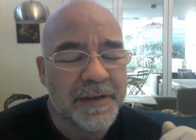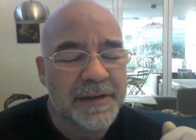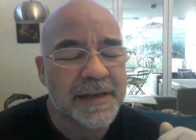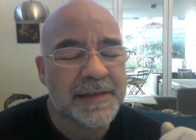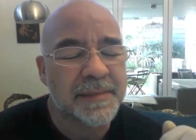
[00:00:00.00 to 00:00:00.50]

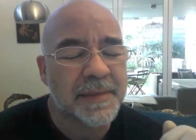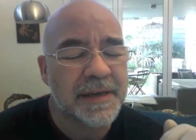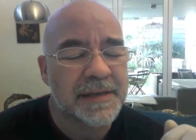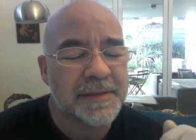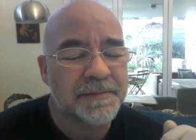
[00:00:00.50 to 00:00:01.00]
feels like
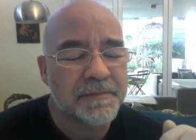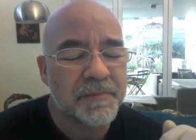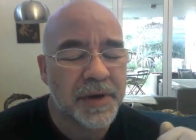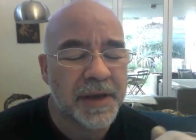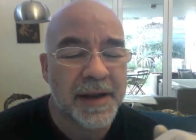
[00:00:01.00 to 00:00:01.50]
somebody's
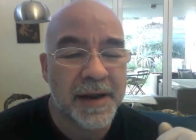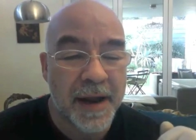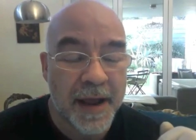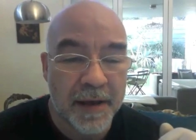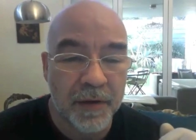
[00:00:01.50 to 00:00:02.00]
putting a
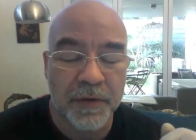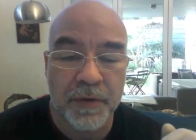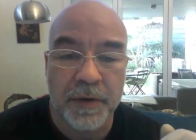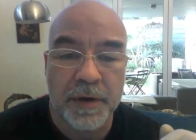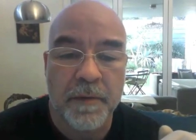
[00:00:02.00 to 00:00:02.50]
nail
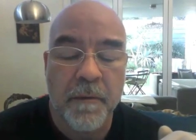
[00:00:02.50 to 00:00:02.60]
through it.